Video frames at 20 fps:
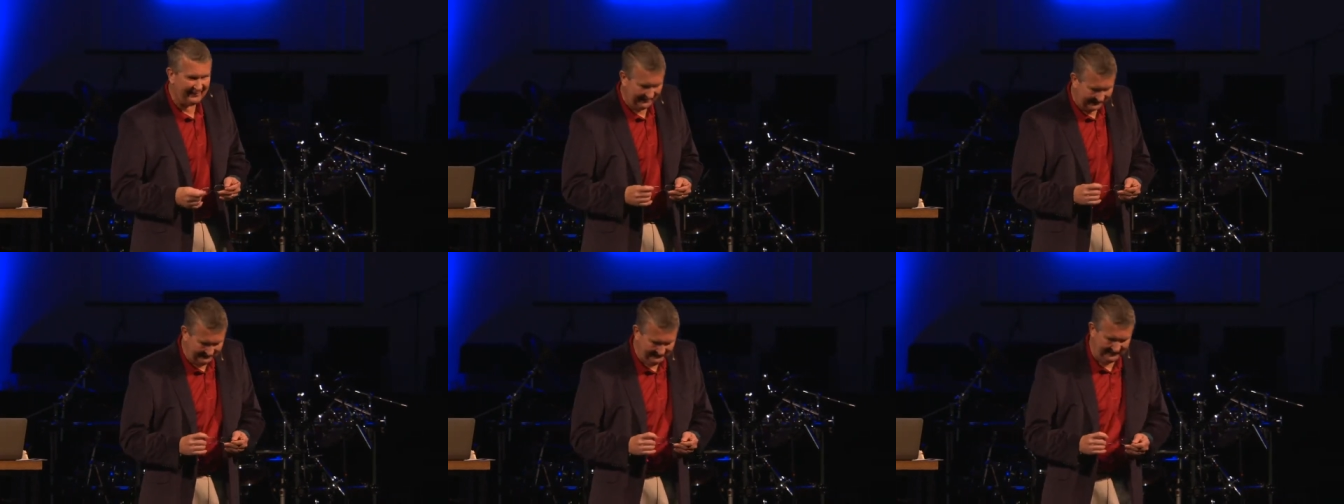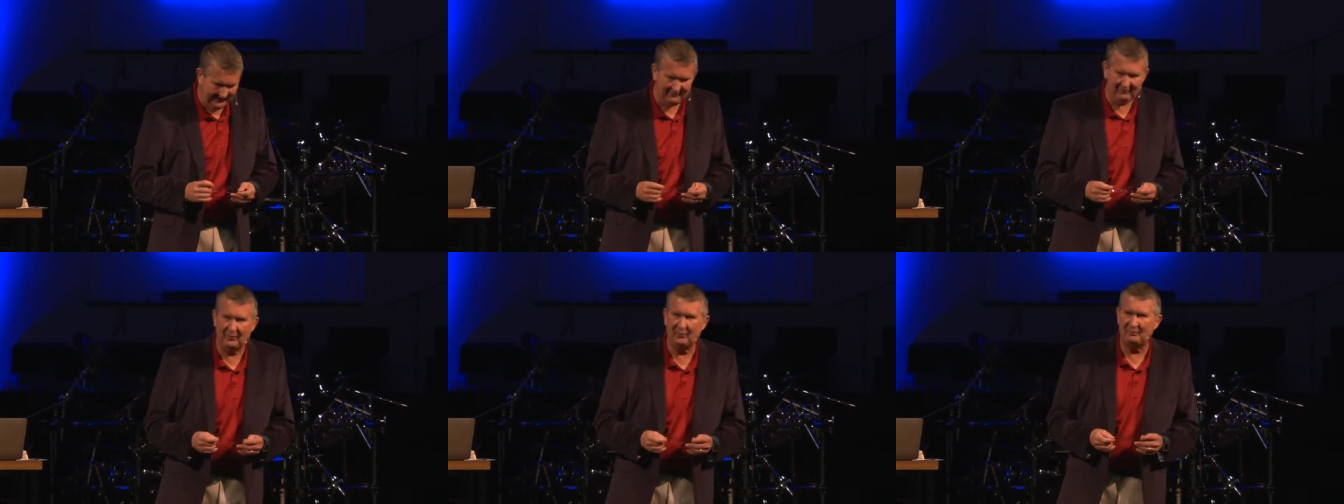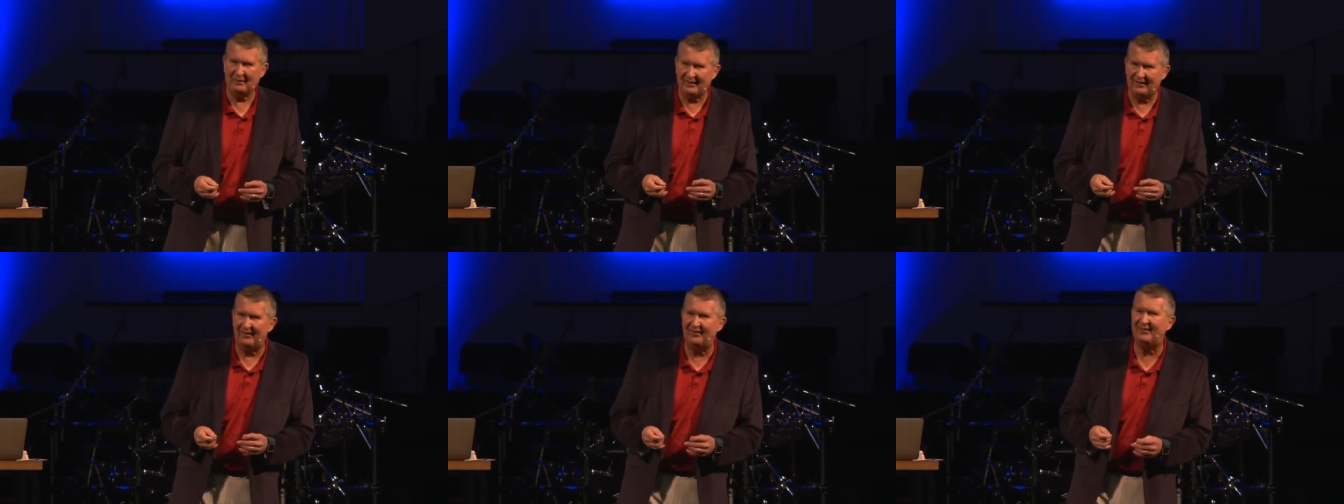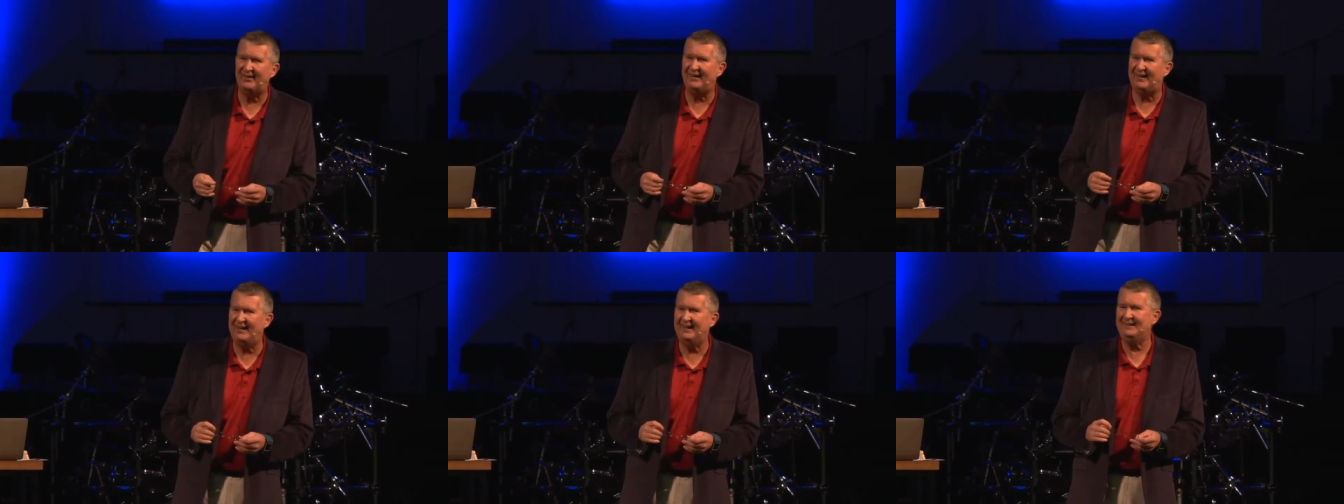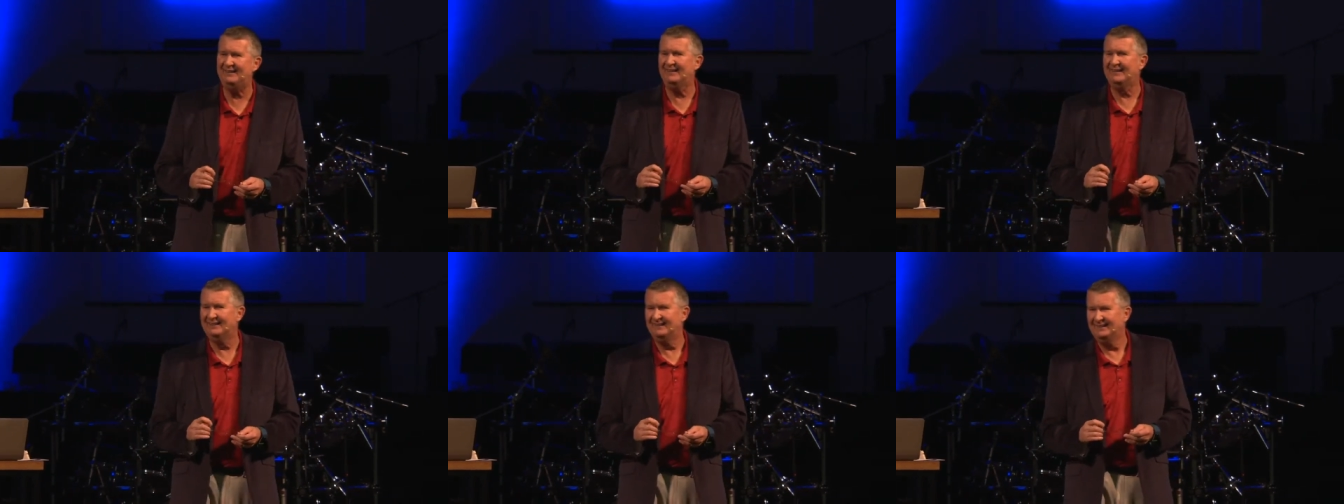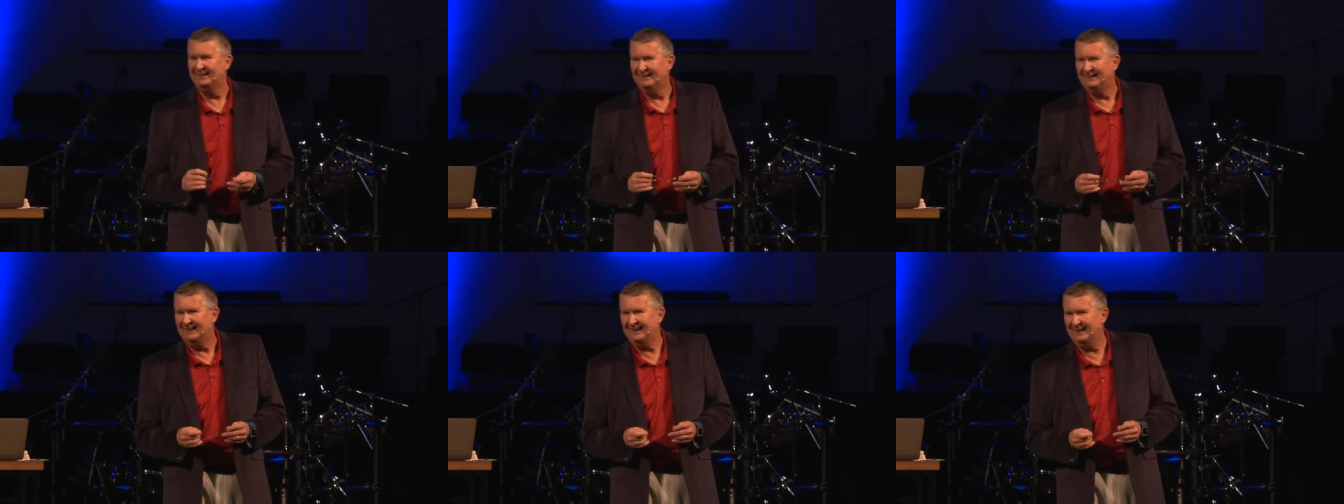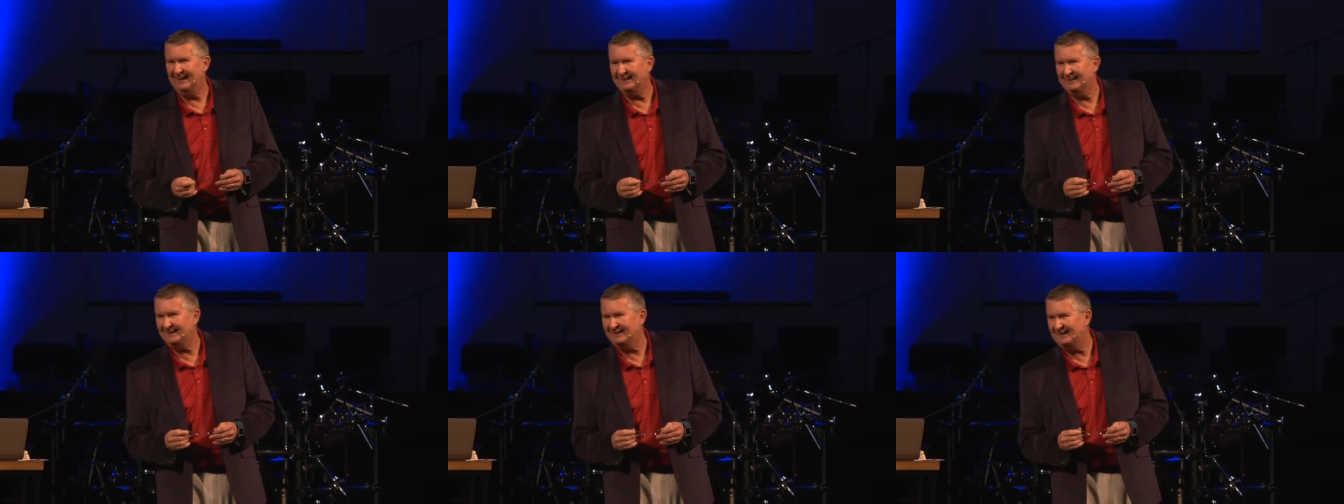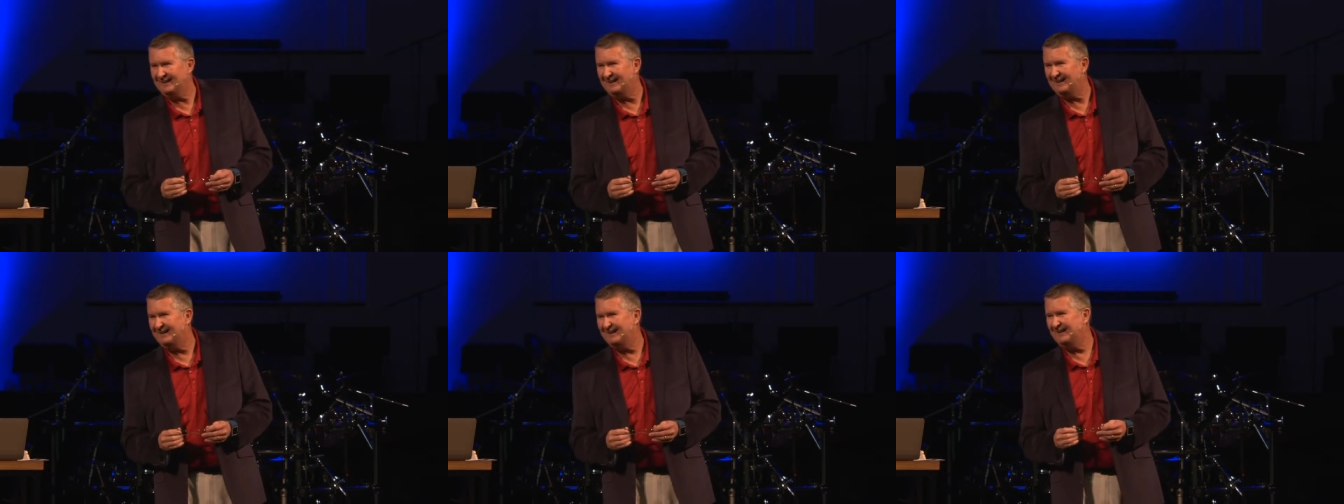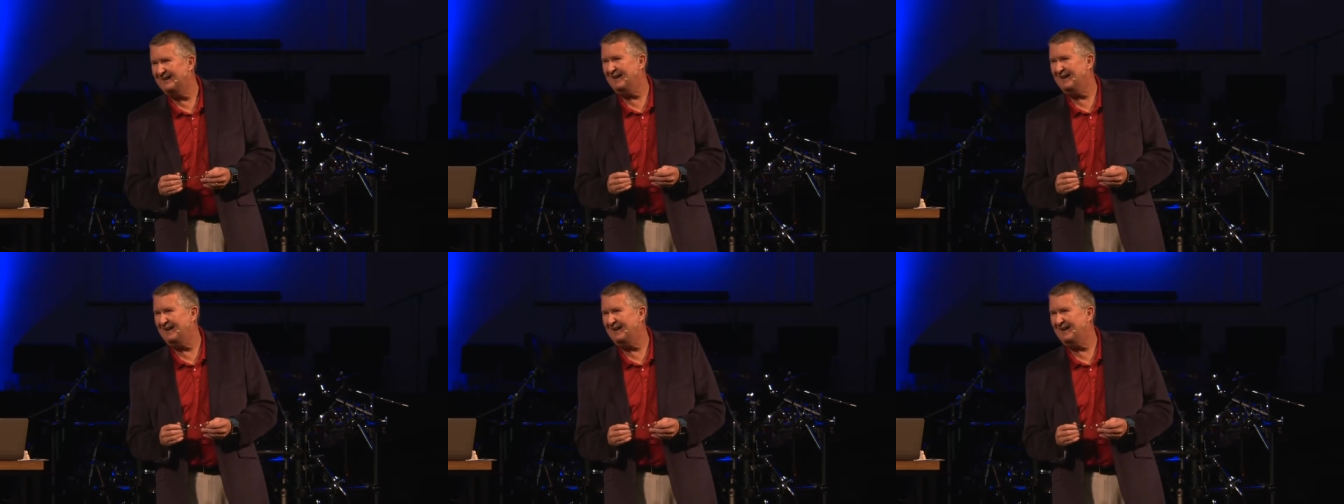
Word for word: That, that one will be all right. And, uh,